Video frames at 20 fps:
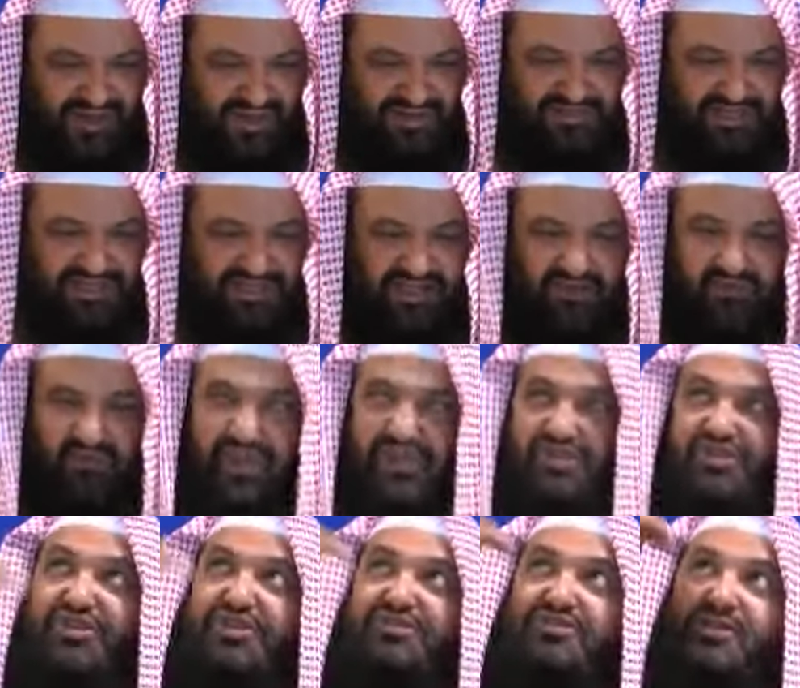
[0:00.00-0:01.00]
Until they
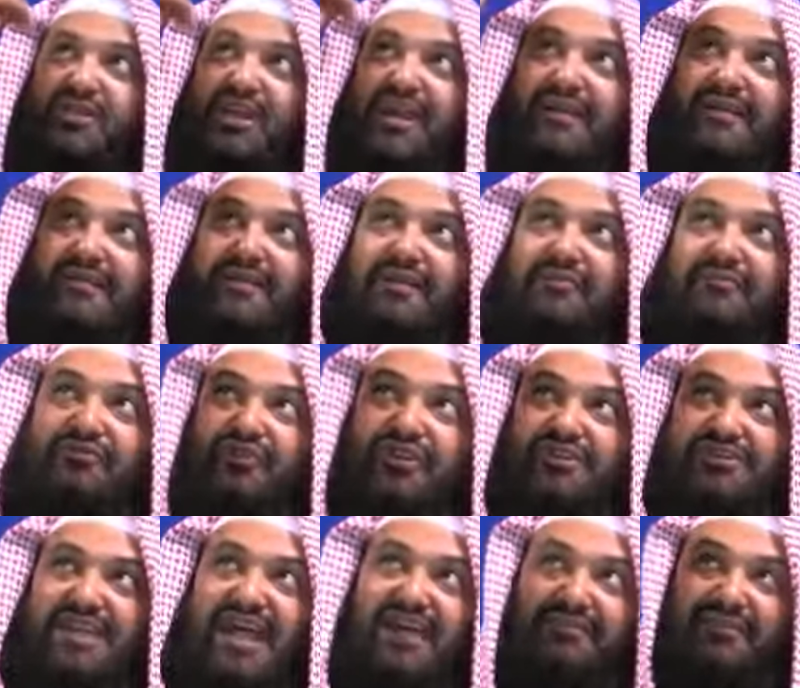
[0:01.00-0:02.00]
reach to their
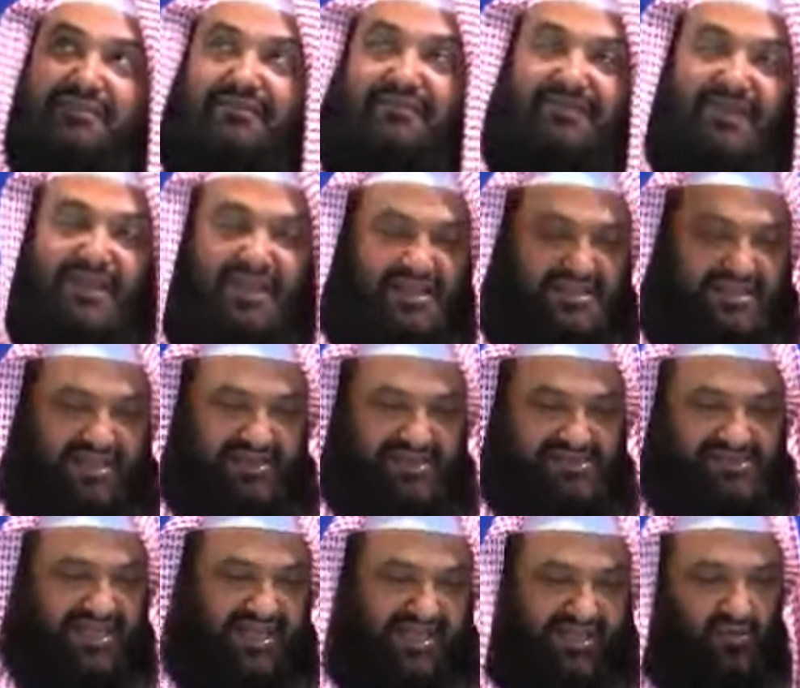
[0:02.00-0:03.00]
first heaven, that
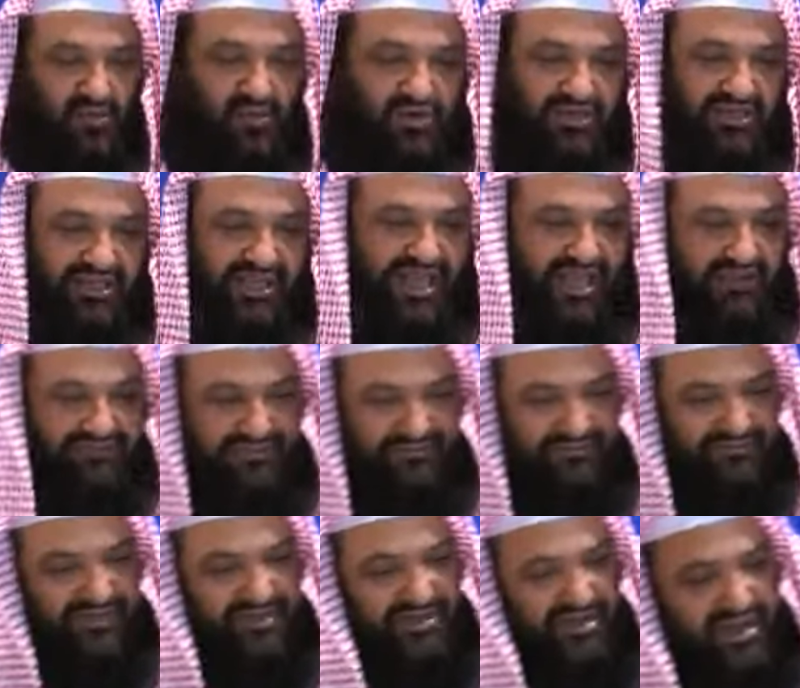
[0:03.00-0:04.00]
is their worldly
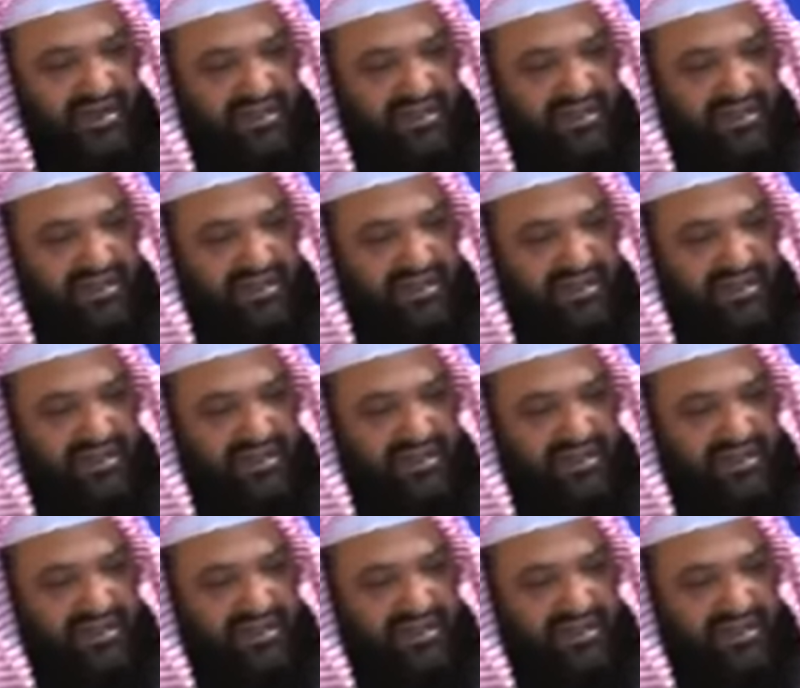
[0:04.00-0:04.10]
heaven.